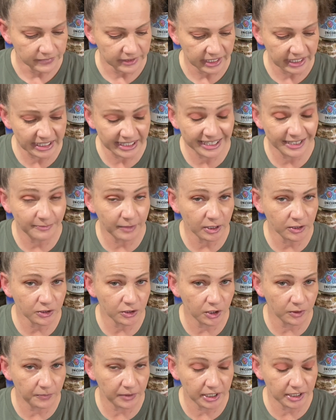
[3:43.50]
It smells
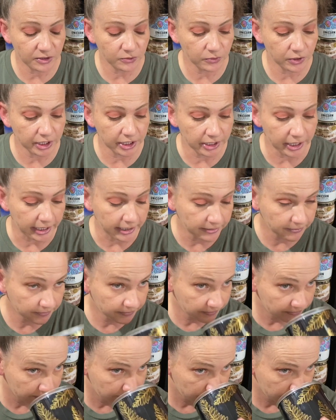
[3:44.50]
good, but it's really light.
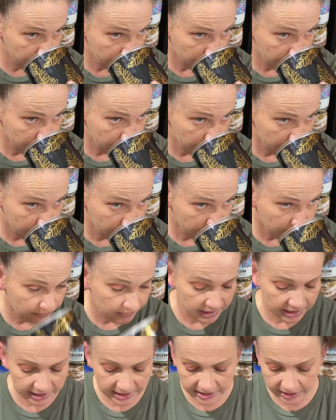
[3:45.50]

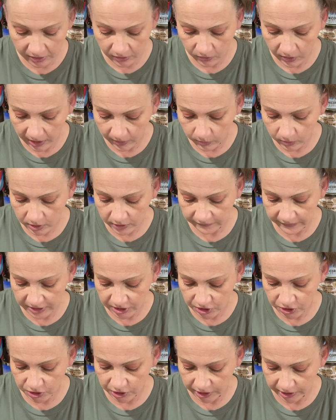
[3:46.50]
So I will
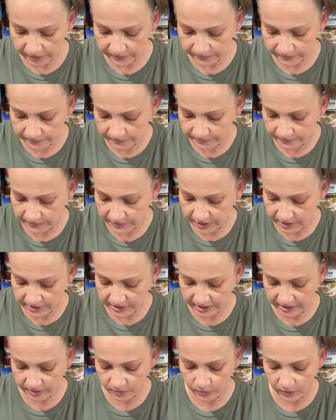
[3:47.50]
eventually use
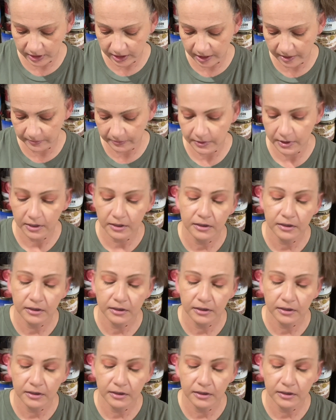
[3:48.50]
this one up.